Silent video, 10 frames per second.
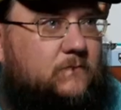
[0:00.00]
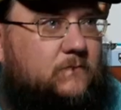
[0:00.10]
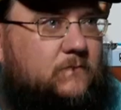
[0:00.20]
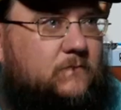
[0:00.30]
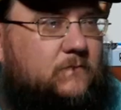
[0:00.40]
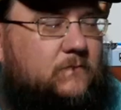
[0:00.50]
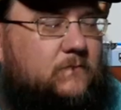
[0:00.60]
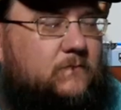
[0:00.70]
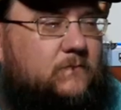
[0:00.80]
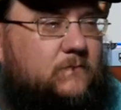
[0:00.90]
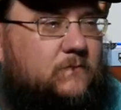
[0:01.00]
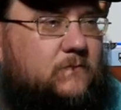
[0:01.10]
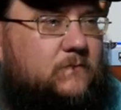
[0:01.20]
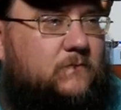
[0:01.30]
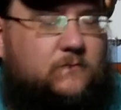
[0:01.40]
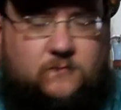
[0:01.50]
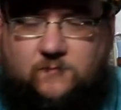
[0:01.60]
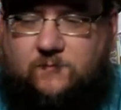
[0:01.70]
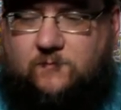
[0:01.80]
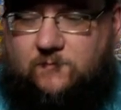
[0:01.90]

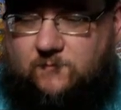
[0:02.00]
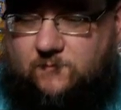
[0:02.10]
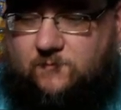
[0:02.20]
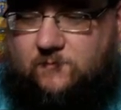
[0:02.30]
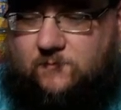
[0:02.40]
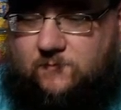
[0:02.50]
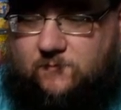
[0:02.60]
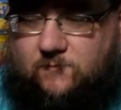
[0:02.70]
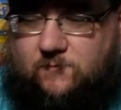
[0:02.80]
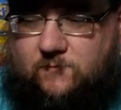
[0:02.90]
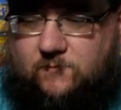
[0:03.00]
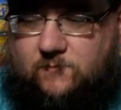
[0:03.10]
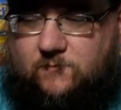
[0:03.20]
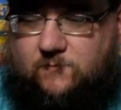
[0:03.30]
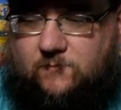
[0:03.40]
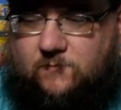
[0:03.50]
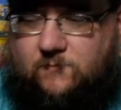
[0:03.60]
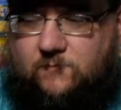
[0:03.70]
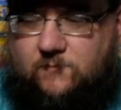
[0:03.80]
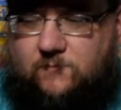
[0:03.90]

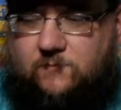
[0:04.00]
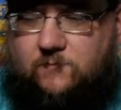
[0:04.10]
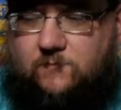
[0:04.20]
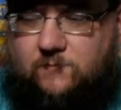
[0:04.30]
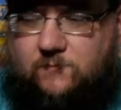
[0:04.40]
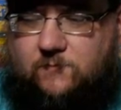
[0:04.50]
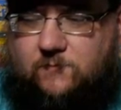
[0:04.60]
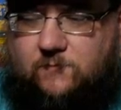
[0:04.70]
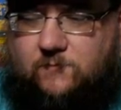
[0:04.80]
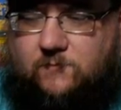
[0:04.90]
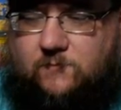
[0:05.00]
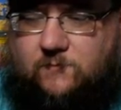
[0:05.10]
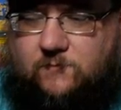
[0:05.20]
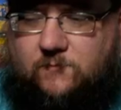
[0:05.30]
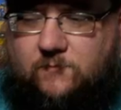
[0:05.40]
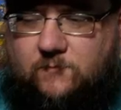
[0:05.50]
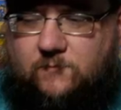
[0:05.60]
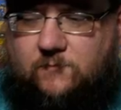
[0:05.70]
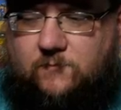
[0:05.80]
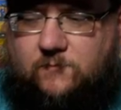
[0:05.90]

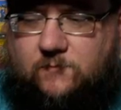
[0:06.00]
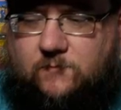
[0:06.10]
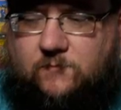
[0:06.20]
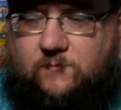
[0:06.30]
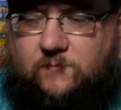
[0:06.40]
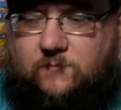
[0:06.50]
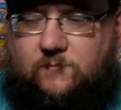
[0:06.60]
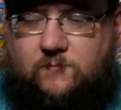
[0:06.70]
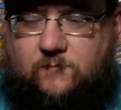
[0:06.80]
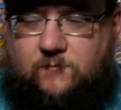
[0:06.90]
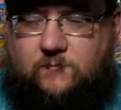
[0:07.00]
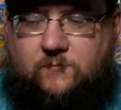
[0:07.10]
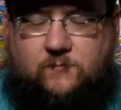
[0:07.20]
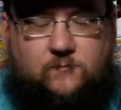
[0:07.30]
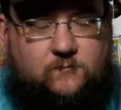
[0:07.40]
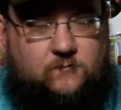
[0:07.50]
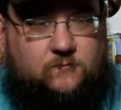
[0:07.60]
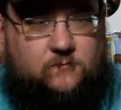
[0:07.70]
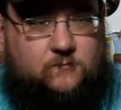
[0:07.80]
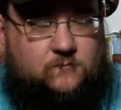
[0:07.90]
This person isn't speaking.